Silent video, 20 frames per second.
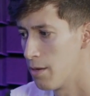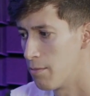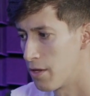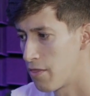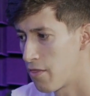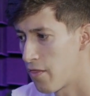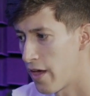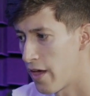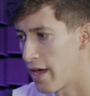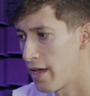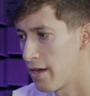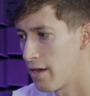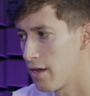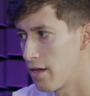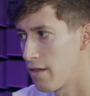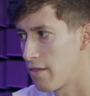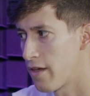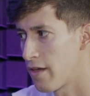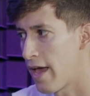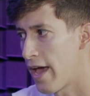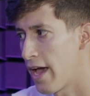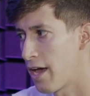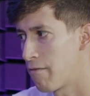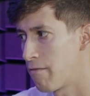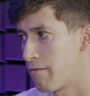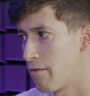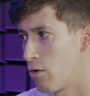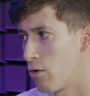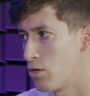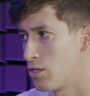But then the
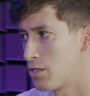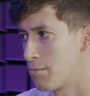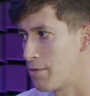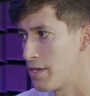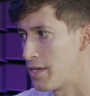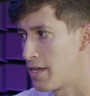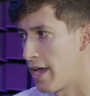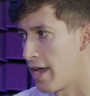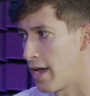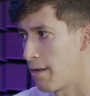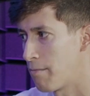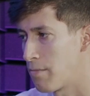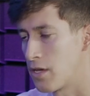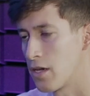headphones began,